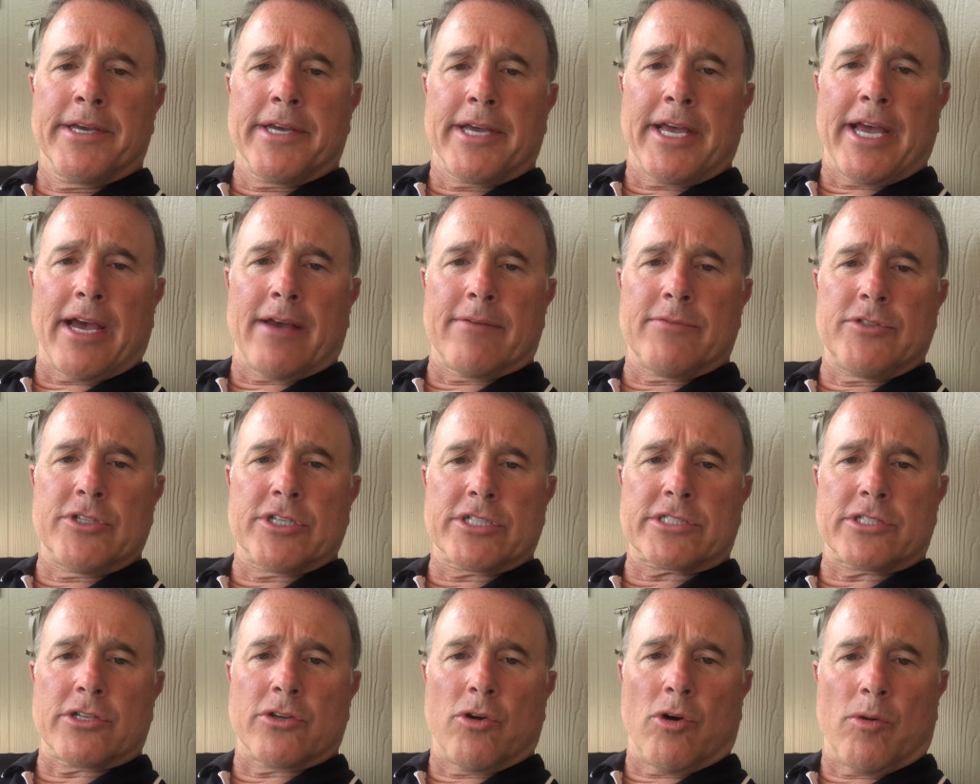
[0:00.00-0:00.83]
have
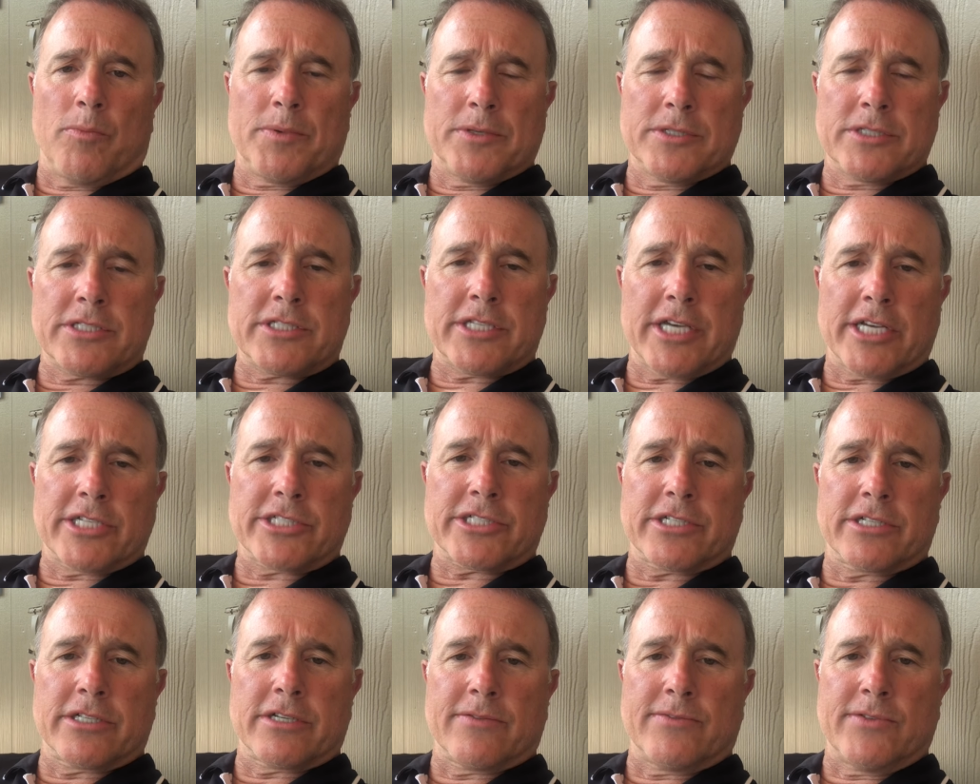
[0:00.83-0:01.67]
just an open
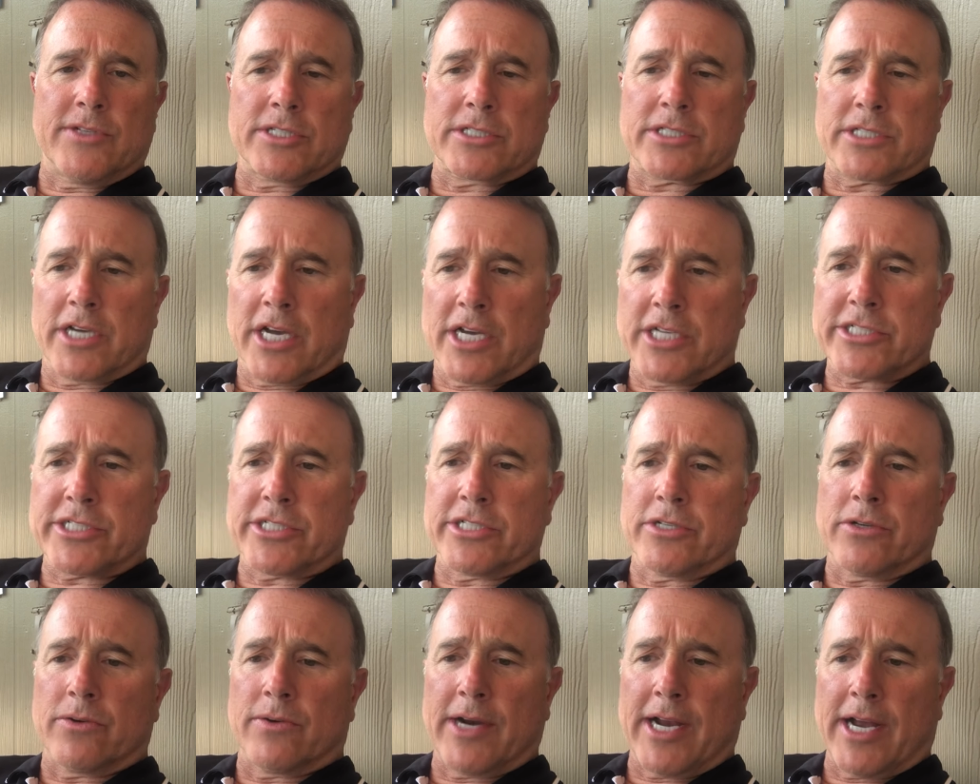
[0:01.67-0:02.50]
session of
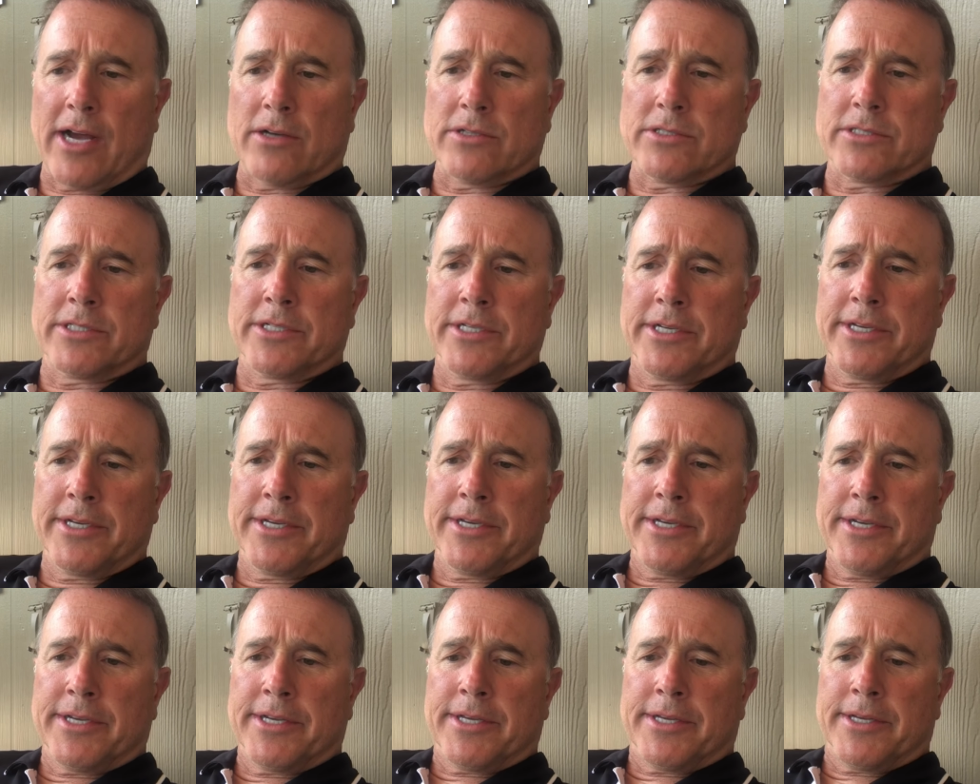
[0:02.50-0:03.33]
discussion around
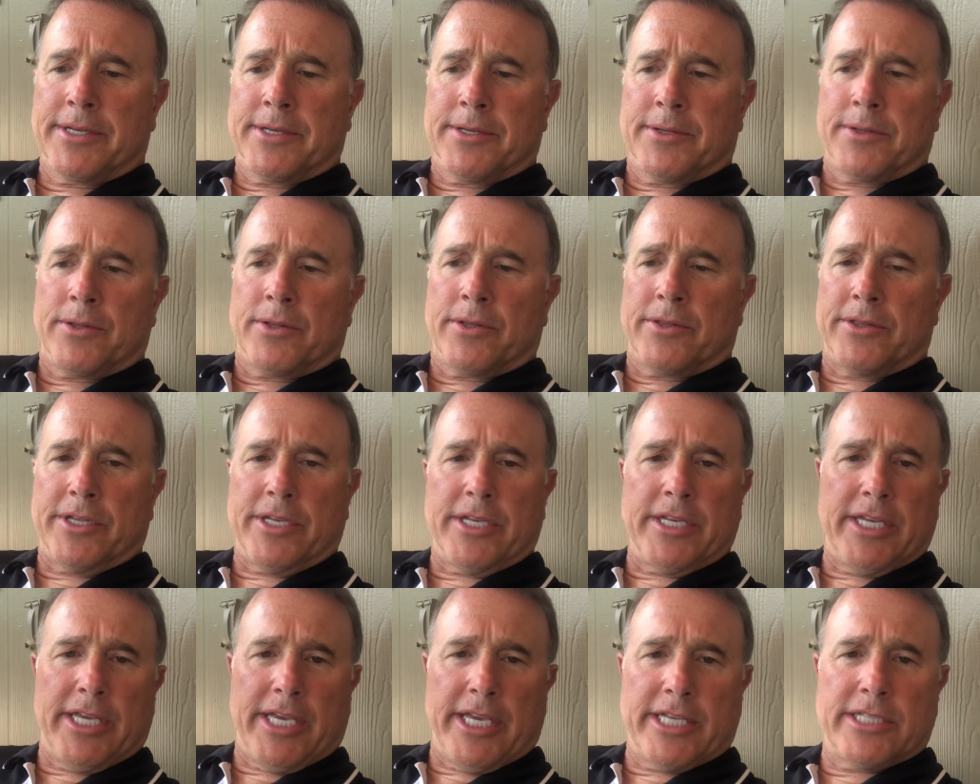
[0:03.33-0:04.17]
the
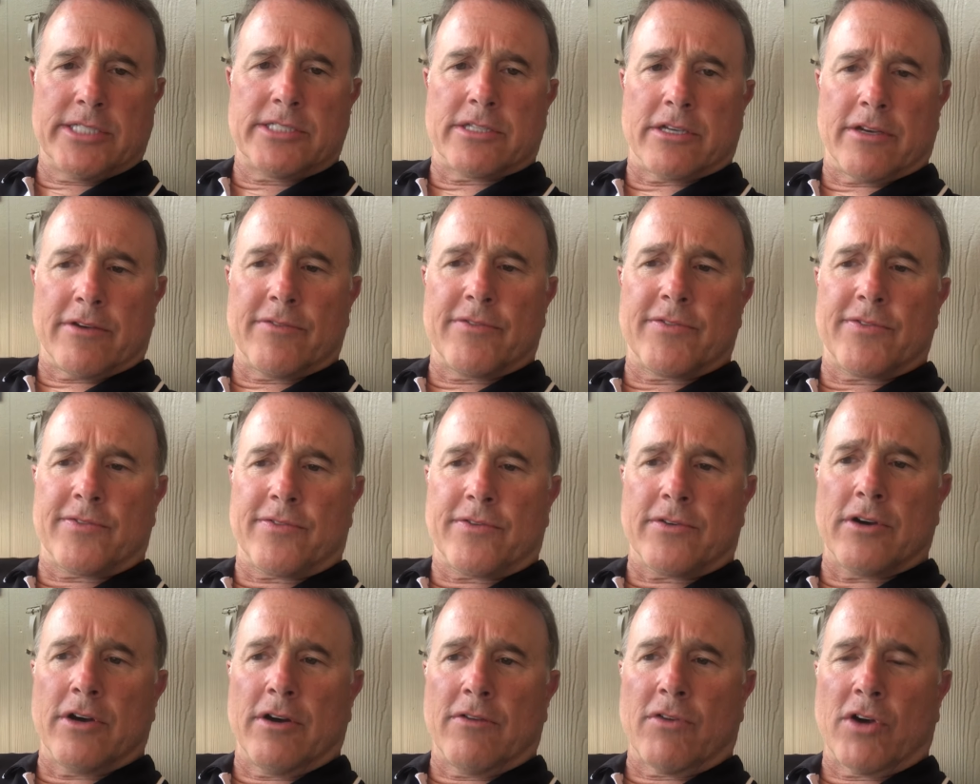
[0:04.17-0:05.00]
needs of
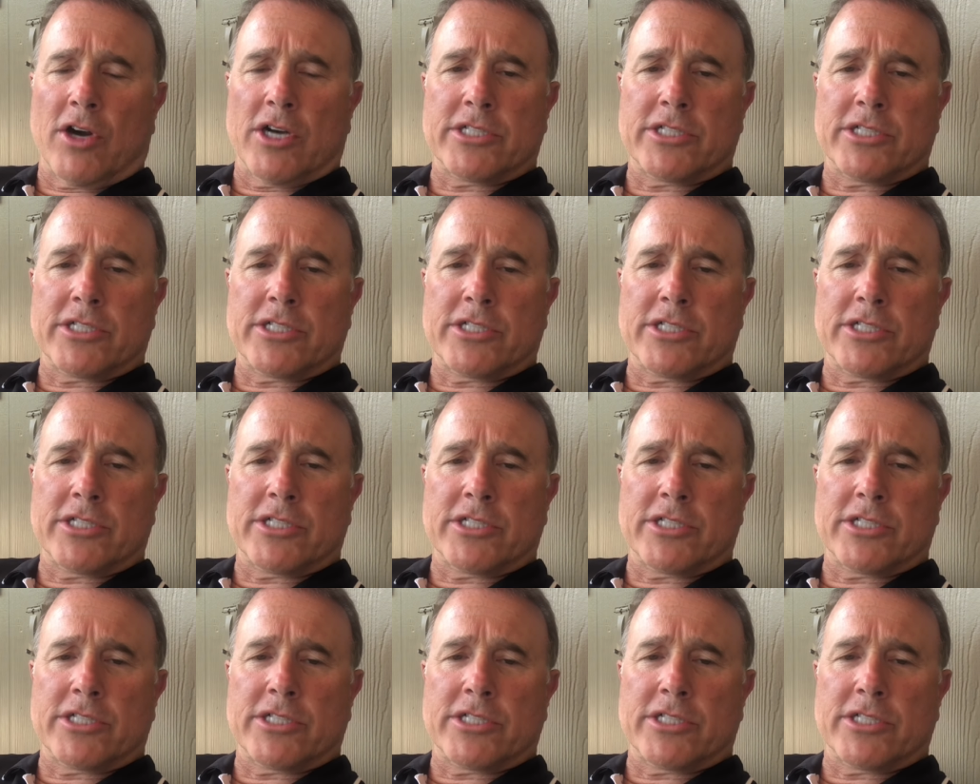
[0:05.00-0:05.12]
our